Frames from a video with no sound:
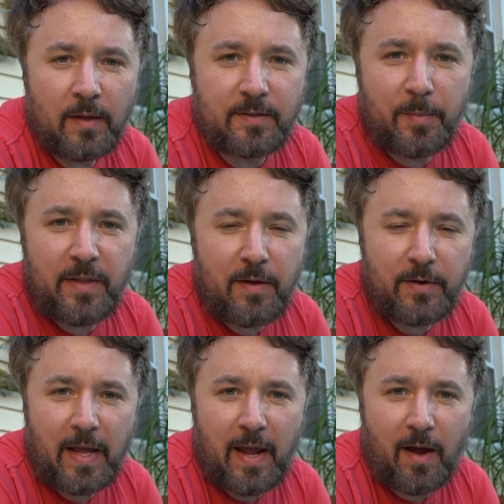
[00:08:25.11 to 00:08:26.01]
somebody the
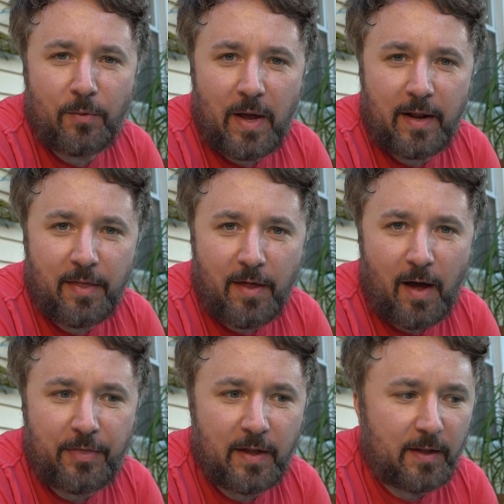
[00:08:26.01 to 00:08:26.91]
other day on Reddit
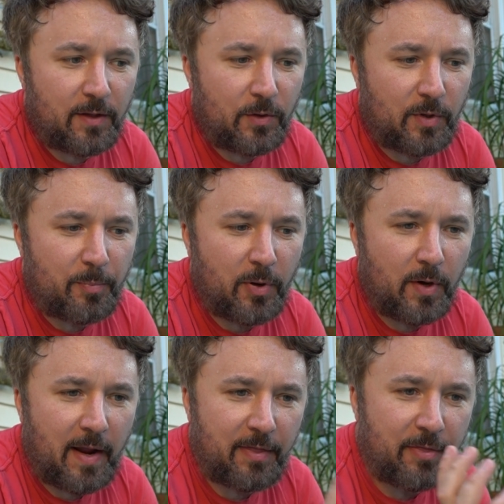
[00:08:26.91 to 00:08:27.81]
thought that you could
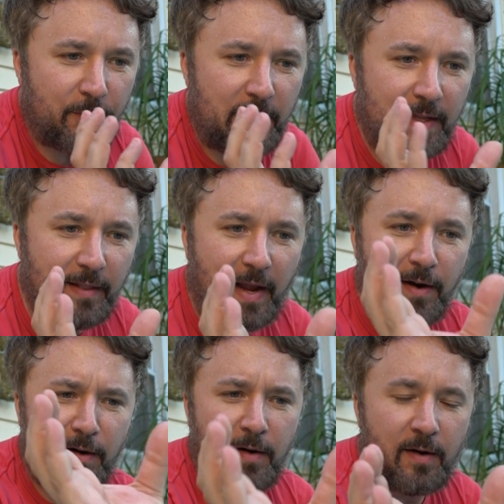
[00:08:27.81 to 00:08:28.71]
put a
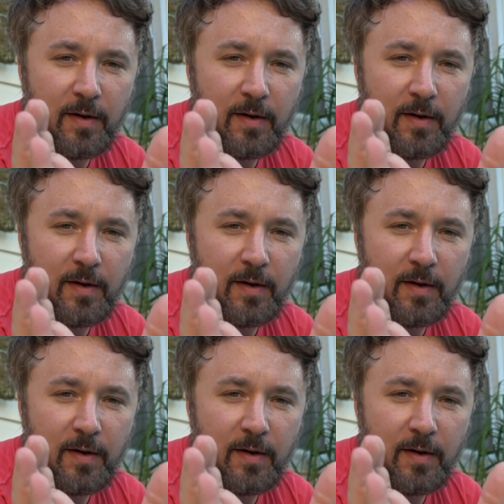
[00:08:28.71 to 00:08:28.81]
3-layer